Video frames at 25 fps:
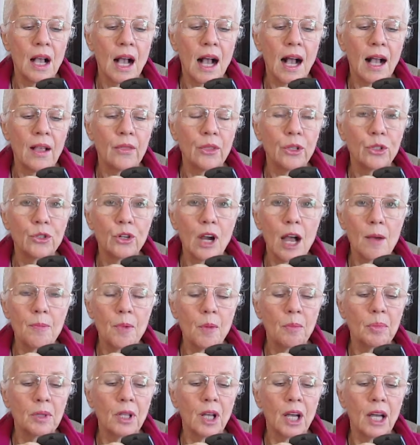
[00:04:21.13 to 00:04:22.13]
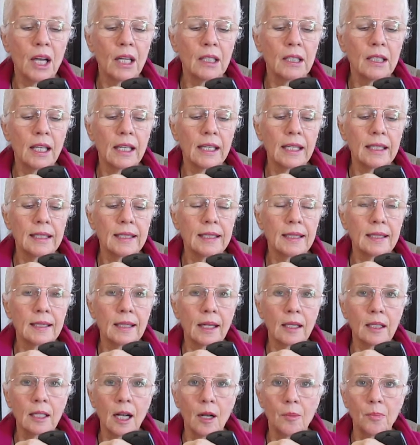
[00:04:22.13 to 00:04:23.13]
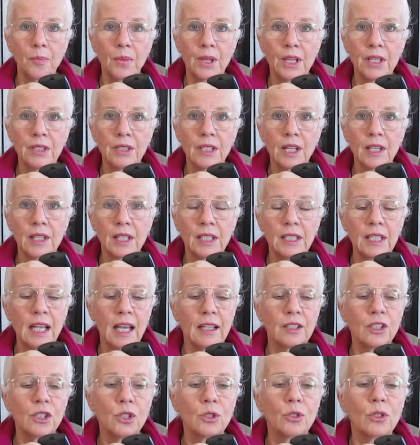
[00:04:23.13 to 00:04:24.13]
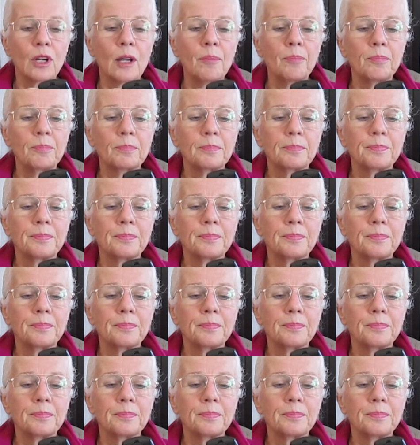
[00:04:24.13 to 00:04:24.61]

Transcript: on the drop of blood, let it suck up into the test strip,